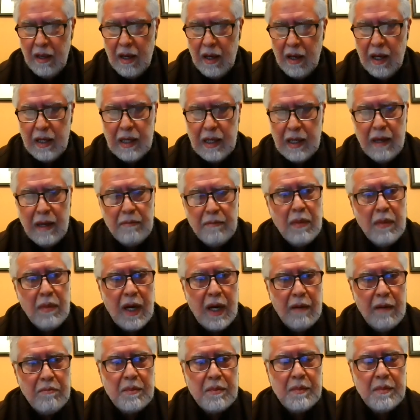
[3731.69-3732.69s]
I
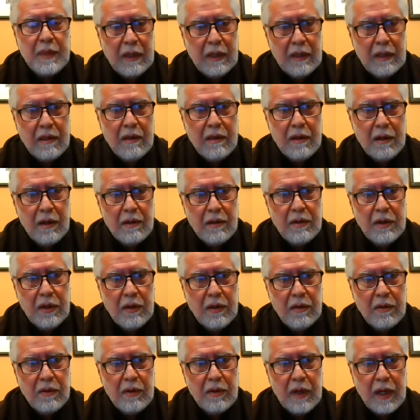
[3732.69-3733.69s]
am here, you
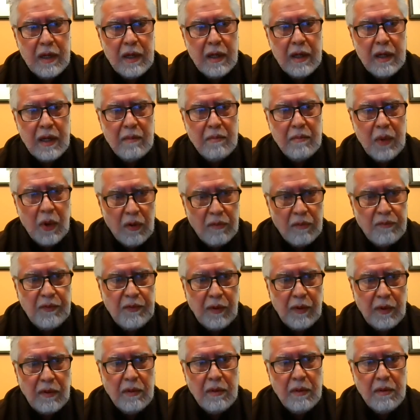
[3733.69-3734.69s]
know, and I'm
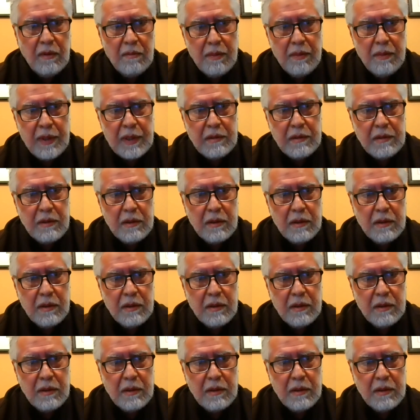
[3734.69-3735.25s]
hopeful, but